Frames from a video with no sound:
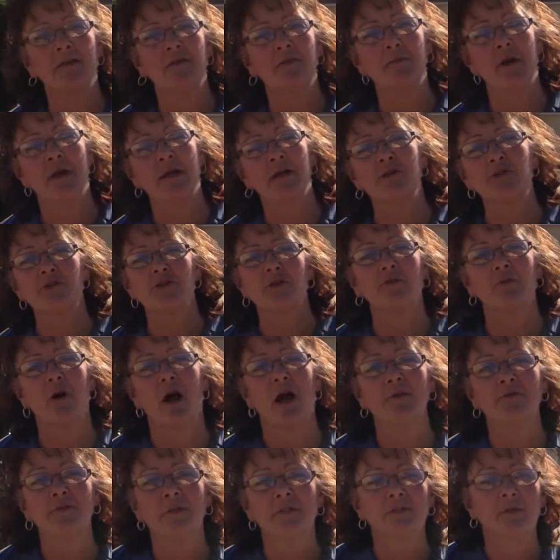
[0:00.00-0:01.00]
the manager
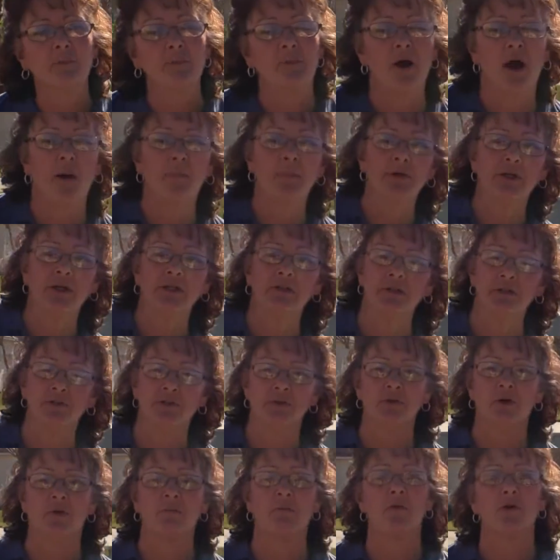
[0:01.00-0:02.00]
arrived at the property to
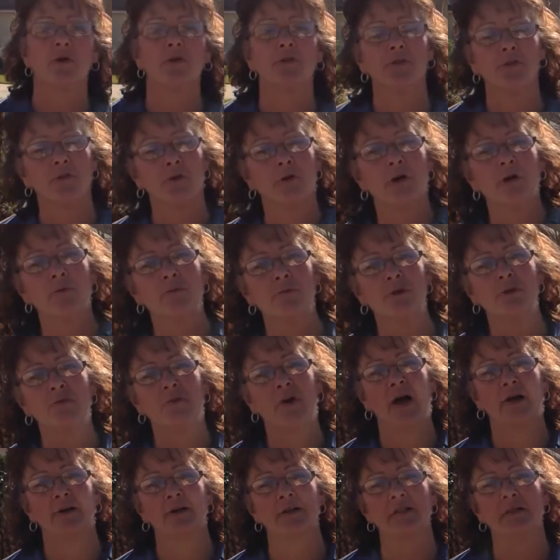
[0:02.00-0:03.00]
do a more thorough
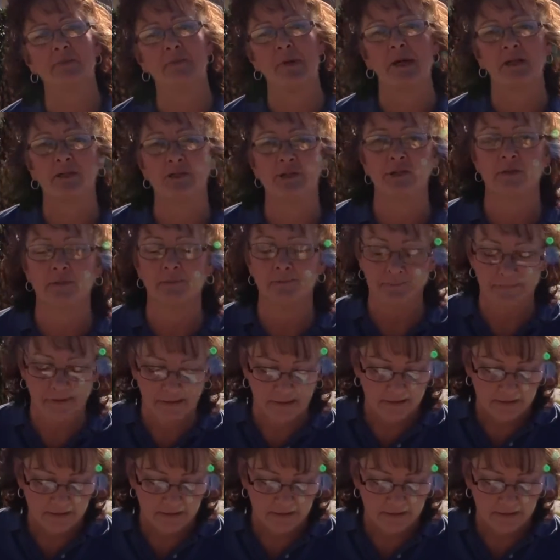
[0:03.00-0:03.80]
move-out inspection.